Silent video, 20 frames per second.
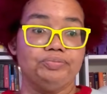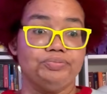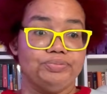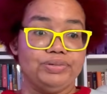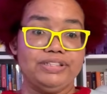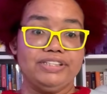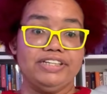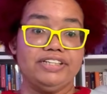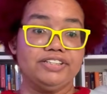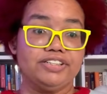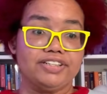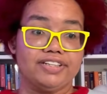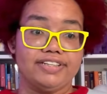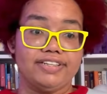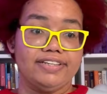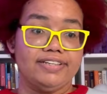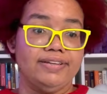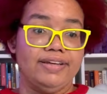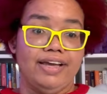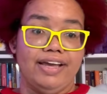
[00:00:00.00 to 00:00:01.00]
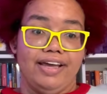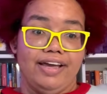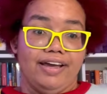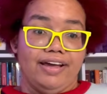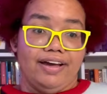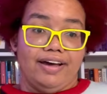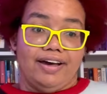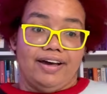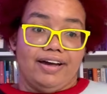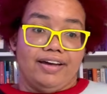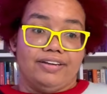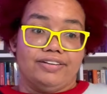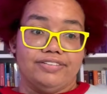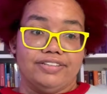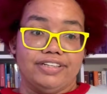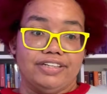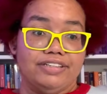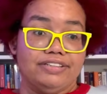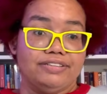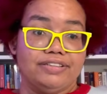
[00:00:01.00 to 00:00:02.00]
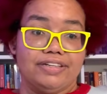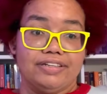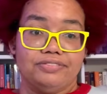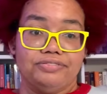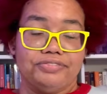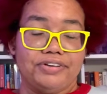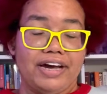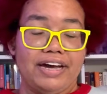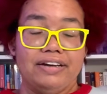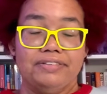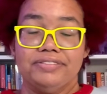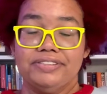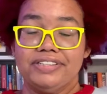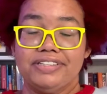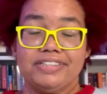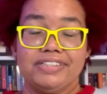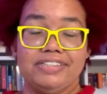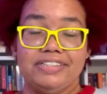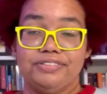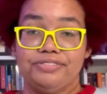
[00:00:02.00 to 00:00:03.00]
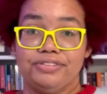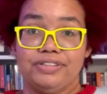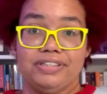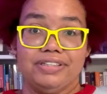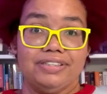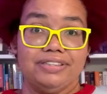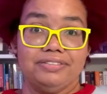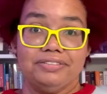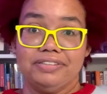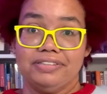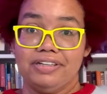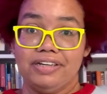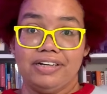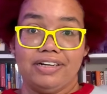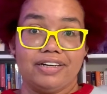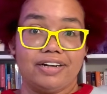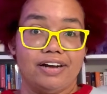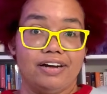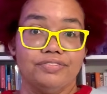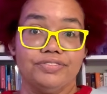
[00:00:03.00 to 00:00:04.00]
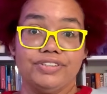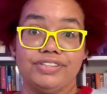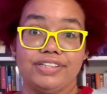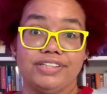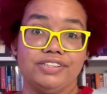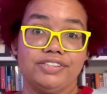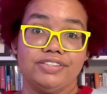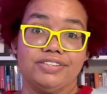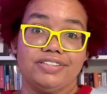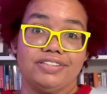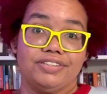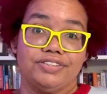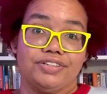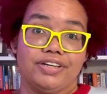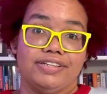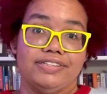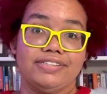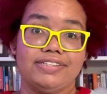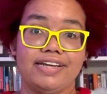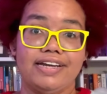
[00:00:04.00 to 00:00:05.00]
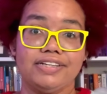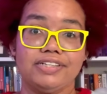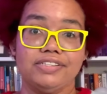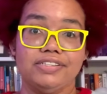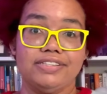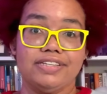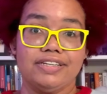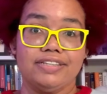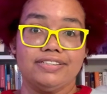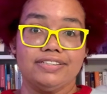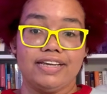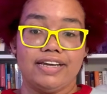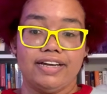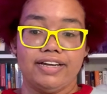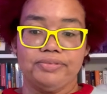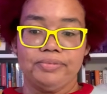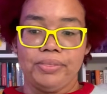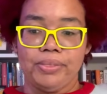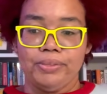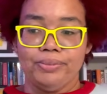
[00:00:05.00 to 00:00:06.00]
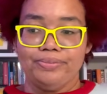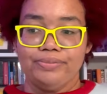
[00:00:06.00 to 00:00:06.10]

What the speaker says: potentially 5-6 different conversations and transactions at a time,